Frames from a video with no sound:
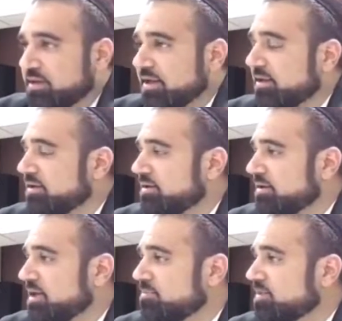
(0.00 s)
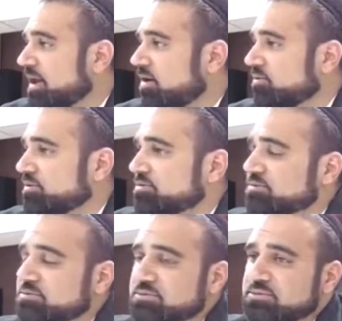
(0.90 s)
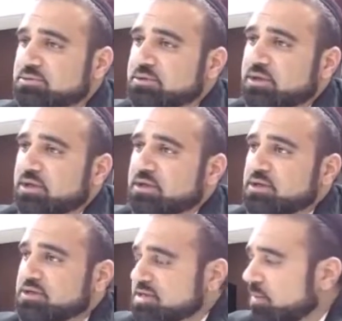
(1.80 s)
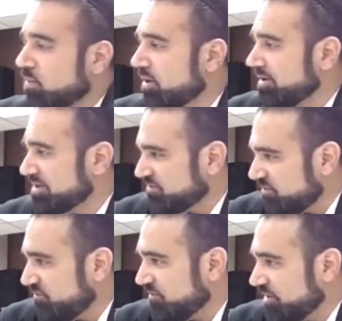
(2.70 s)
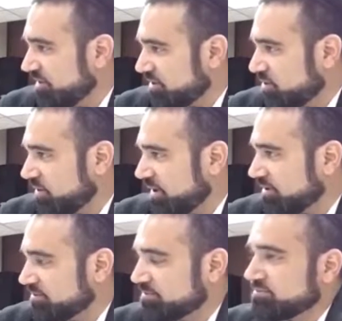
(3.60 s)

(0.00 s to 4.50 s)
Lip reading: dig deep down, someone that's fulfilling the Torah,